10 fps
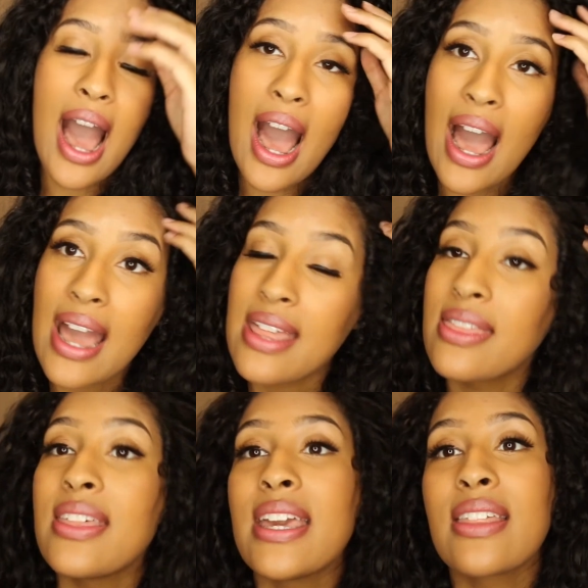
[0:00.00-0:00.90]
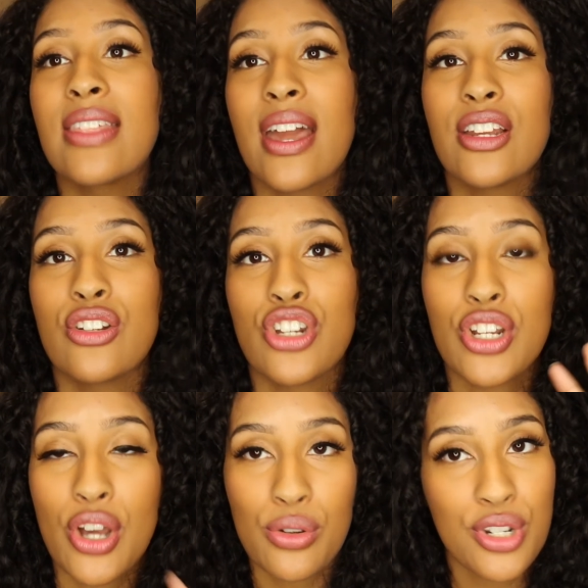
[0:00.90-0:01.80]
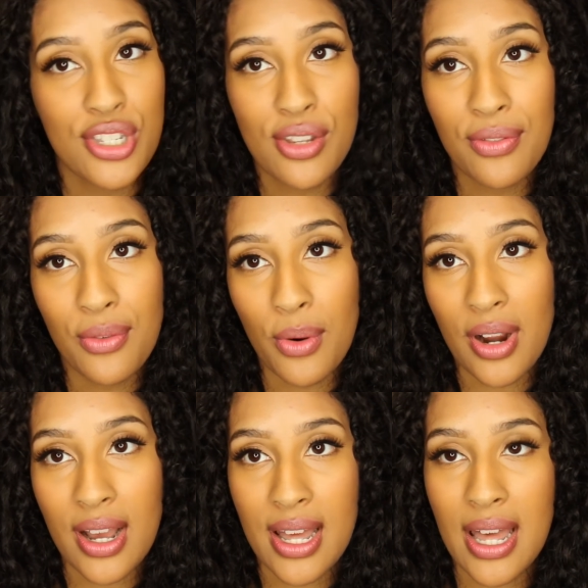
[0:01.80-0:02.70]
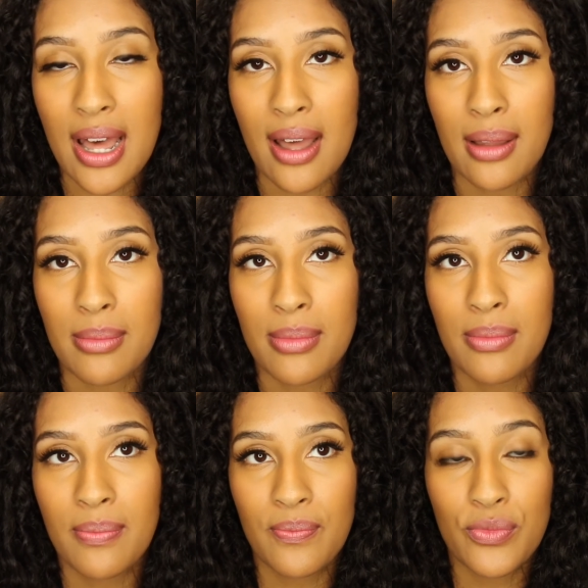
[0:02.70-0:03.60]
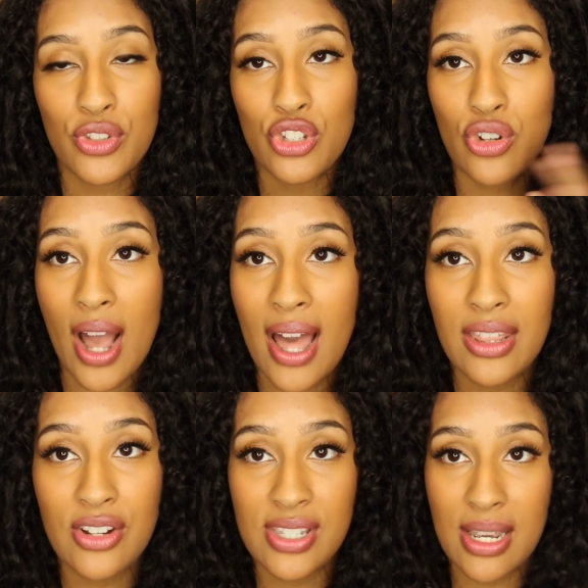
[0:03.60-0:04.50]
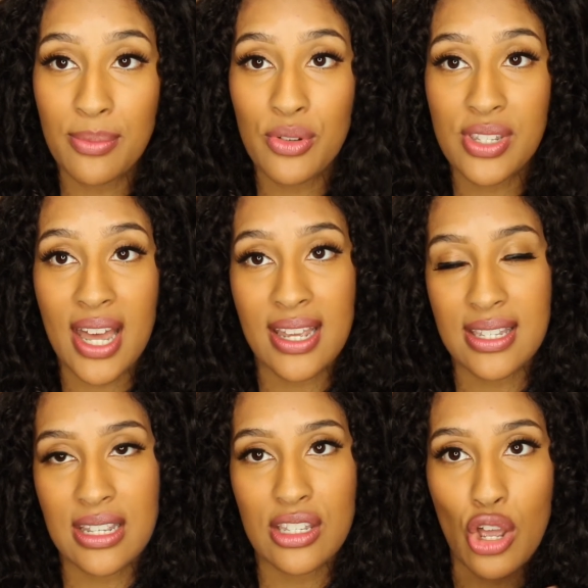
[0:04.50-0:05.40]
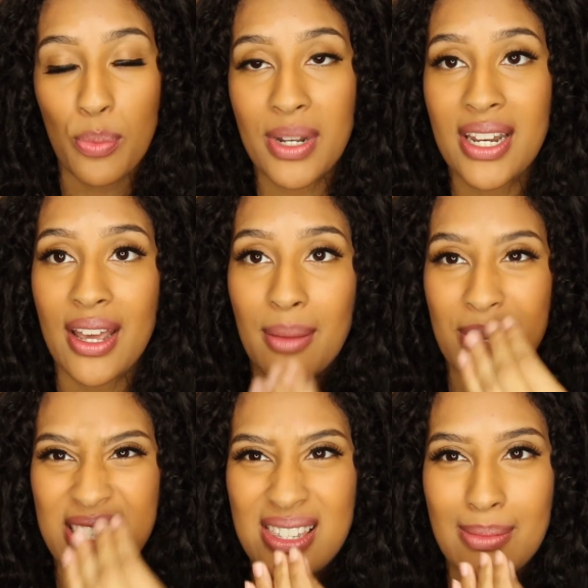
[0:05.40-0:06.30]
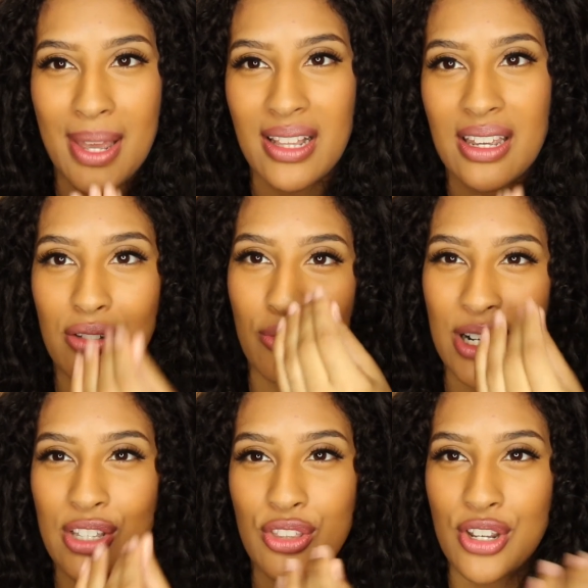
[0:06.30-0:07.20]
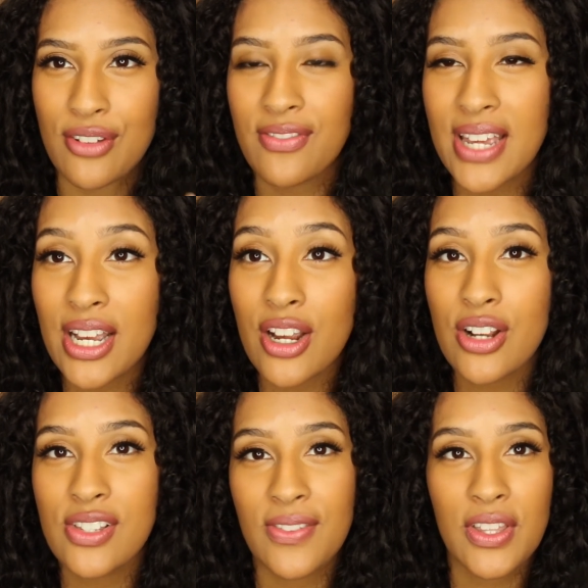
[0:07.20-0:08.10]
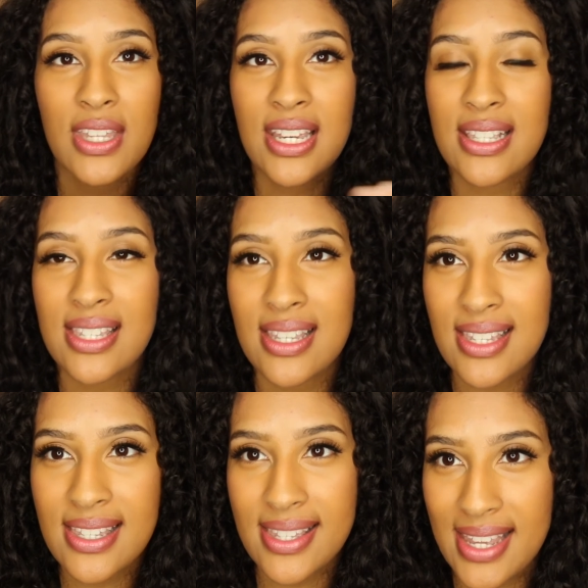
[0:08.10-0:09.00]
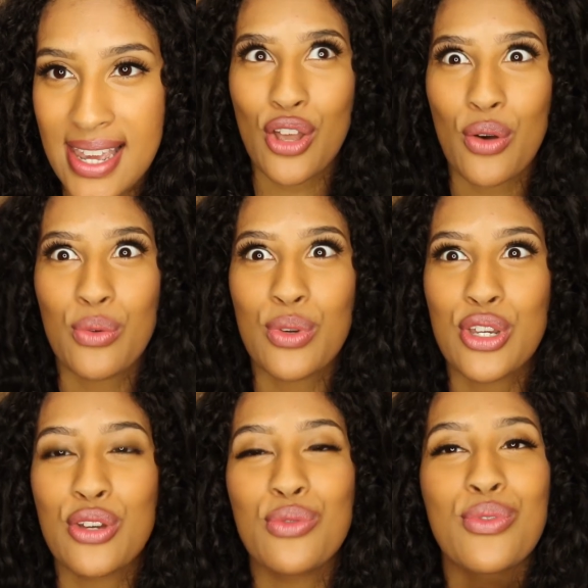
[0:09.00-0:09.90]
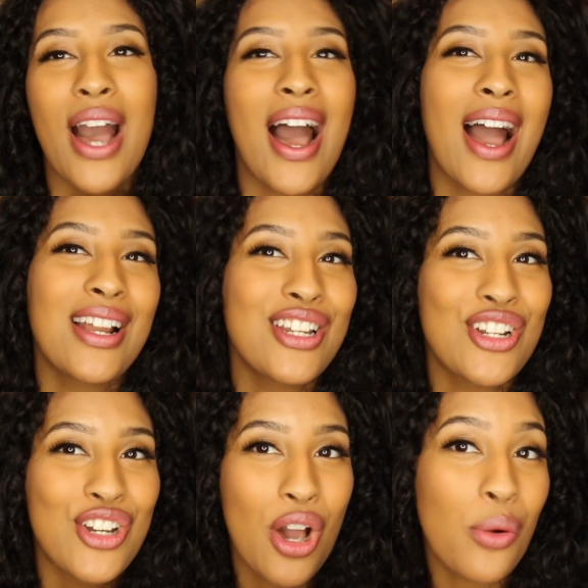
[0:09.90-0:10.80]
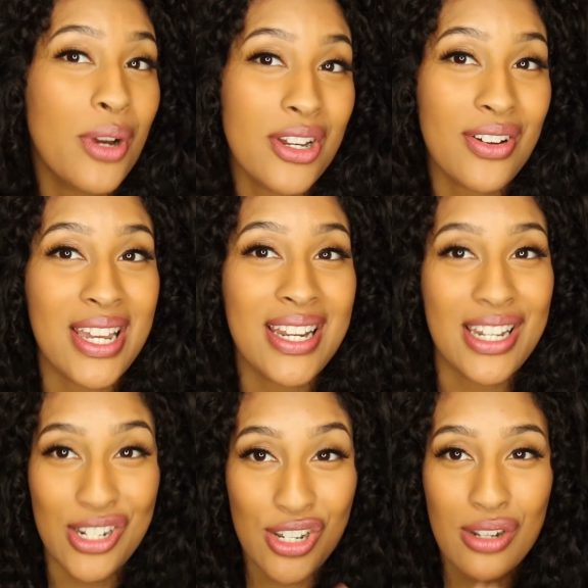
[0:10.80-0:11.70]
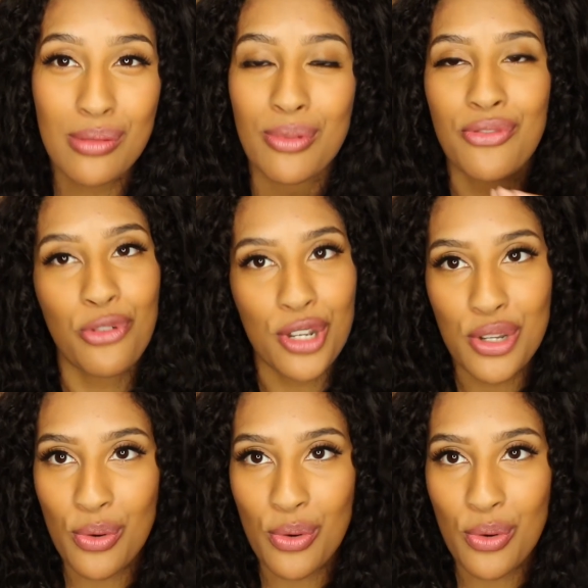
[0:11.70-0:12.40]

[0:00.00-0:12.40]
I think that you should go to Sephora, try their sample sizes, open it up and smell it, run it through your fingers, feel the consistency so you kind of know what you're getting into before you